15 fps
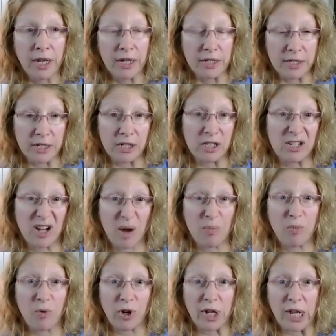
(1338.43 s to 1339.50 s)
is to
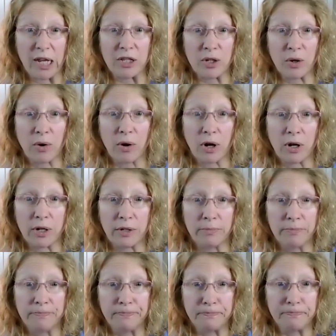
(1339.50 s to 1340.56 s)
stop working so
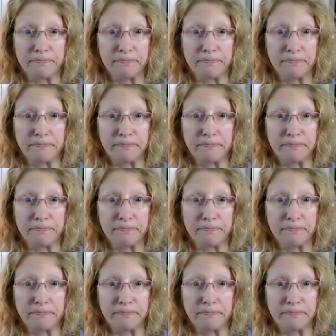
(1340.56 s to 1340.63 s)
hard.